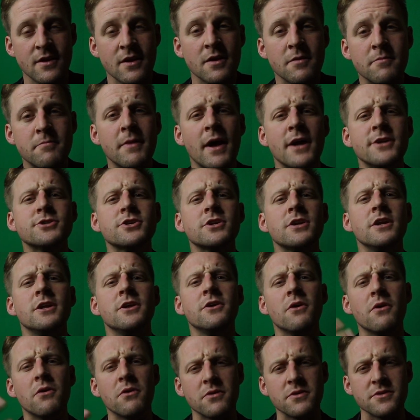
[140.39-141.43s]
Magically
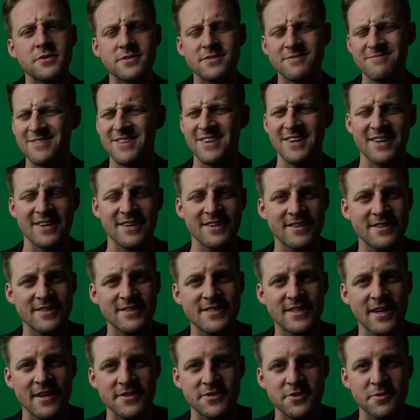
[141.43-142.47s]
yours. Oh,
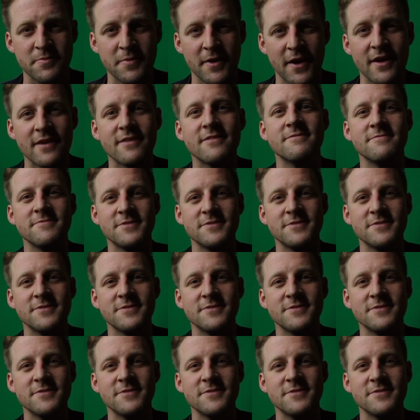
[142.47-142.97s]
sounds so bad.